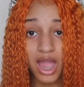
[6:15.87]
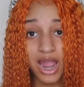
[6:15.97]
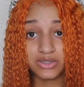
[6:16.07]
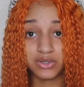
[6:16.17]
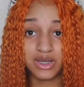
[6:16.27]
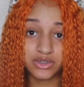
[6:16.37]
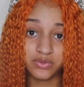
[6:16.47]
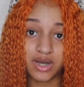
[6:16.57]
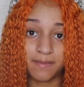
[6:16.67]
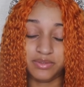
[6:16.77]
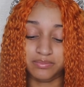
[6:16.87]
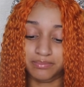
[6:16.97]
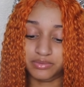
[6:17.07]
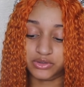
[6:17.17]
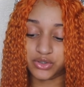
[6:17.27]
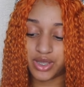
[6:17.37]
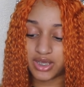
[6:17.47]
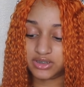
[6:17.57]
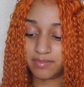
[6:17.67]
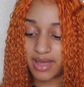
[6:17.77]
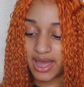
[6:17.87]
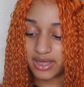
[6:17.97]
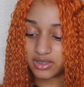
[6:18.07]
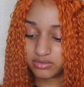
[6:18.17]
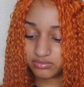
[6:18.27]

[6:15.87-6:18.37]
Alright, so the next one I'm going to show you guys the bag.